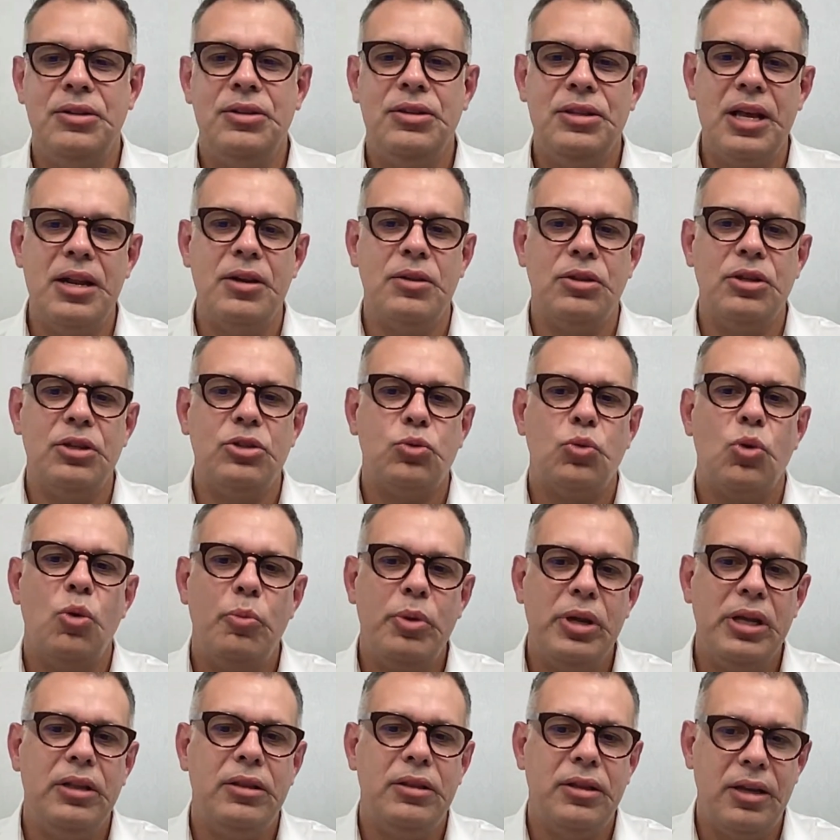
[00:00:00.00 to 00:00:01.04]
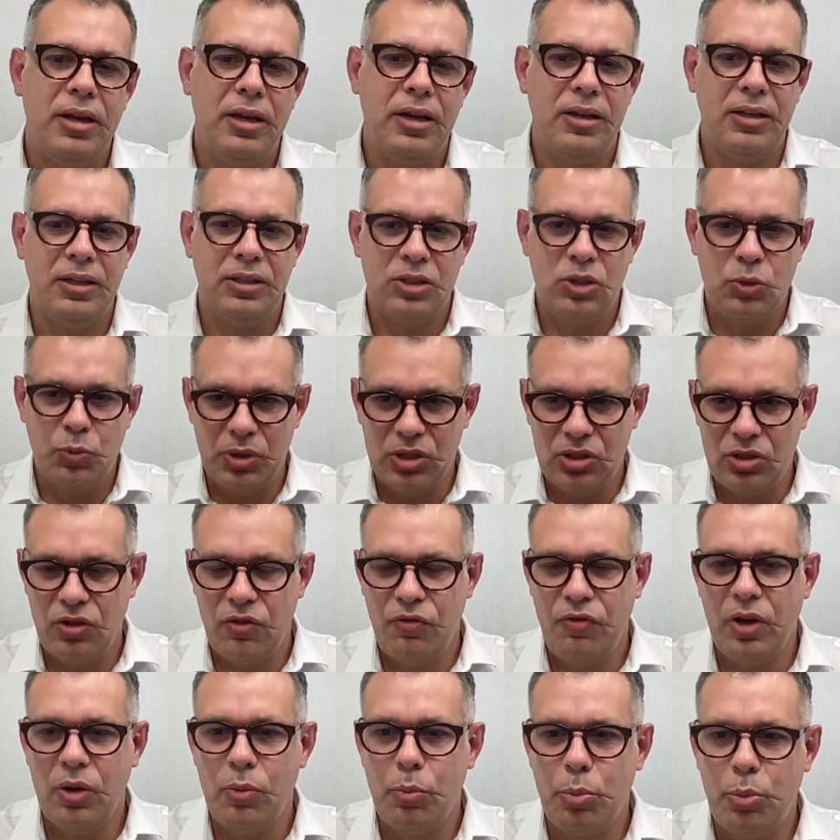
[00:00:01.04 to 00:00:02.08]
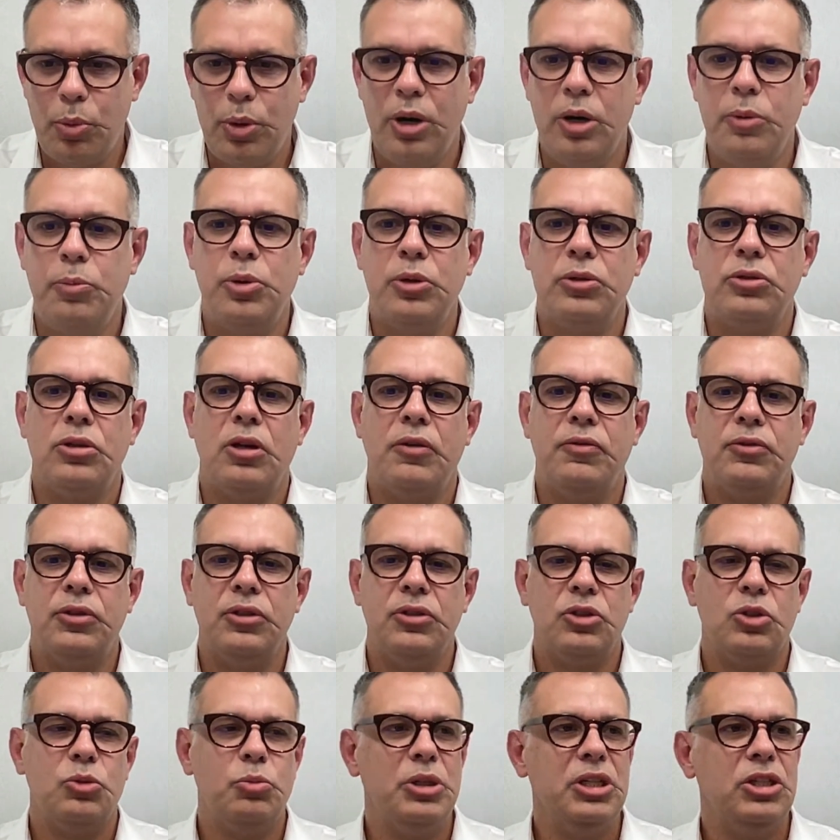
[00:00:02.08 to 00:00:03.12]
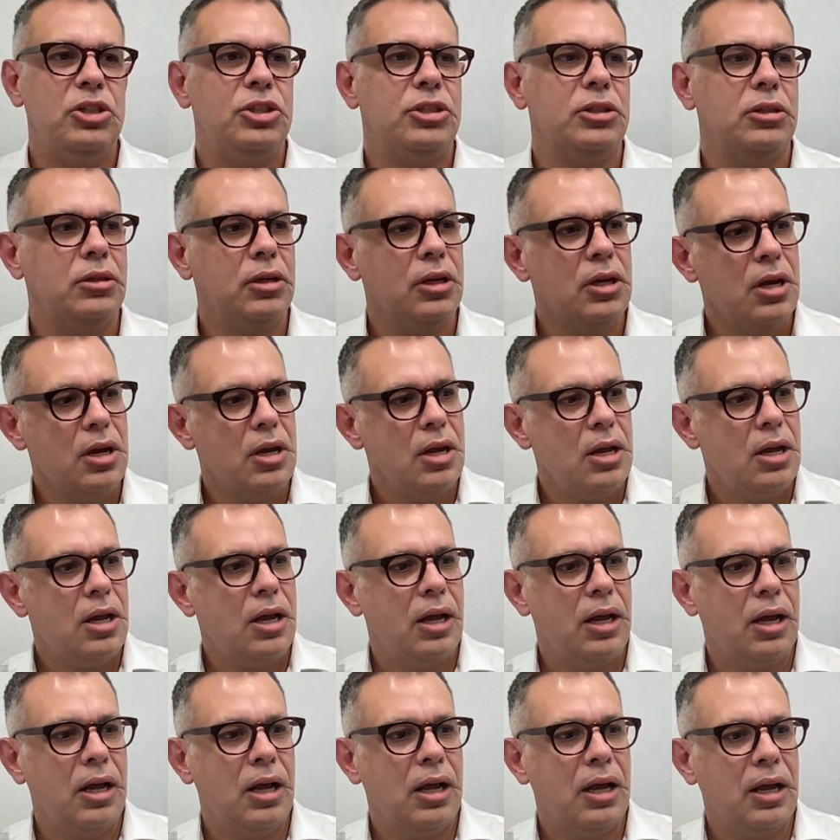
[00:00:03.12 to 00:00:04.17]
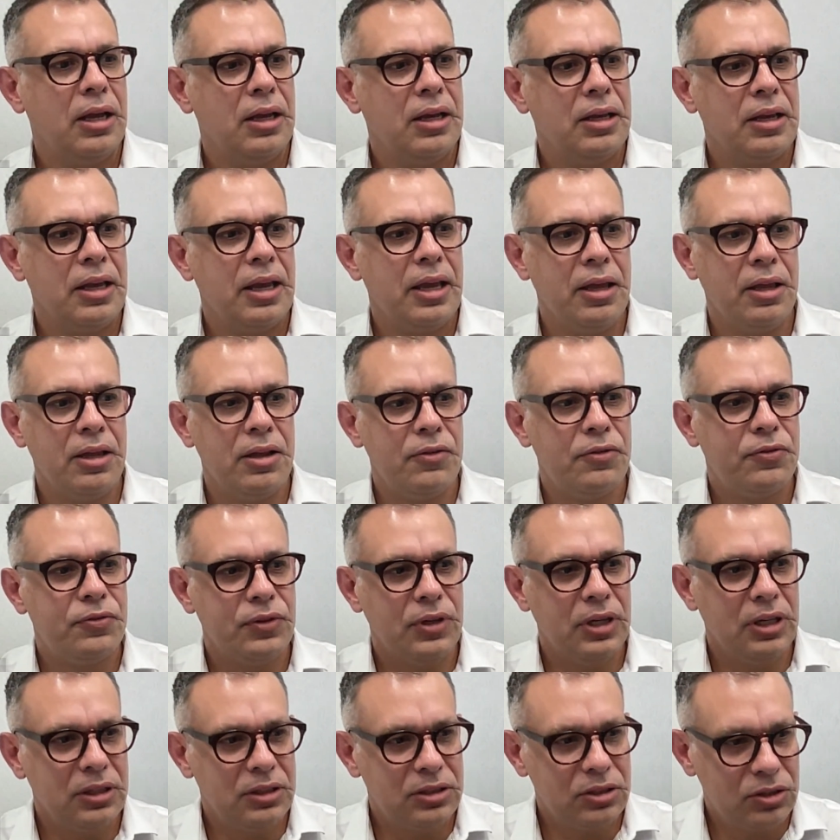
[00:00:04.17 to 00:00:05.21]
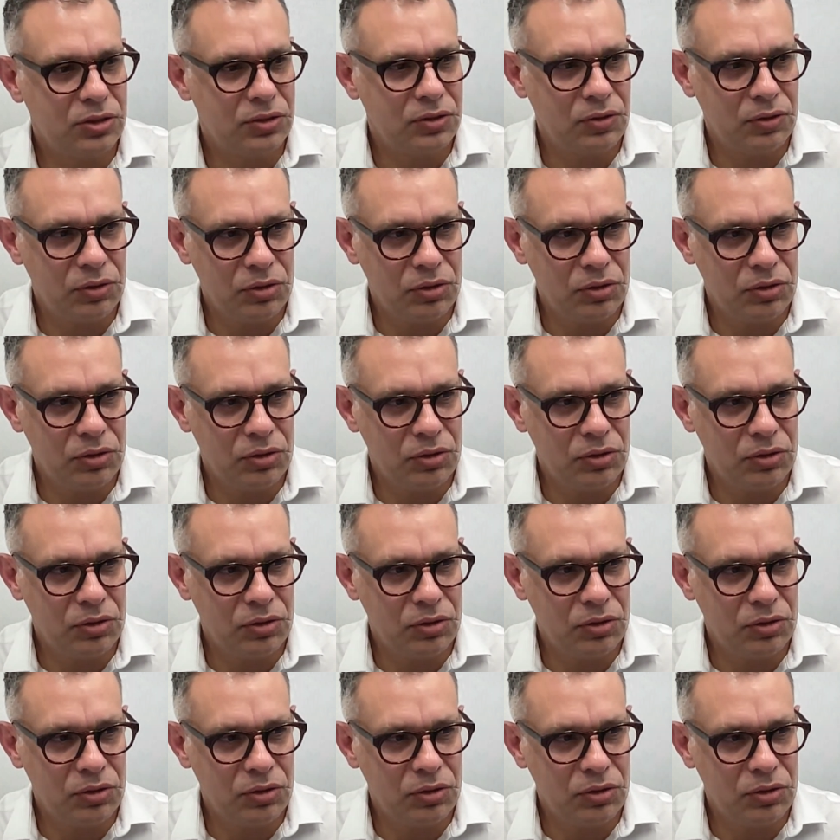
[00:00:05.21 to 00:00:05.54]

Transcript: then this will be the specific purpose of this mission. If it's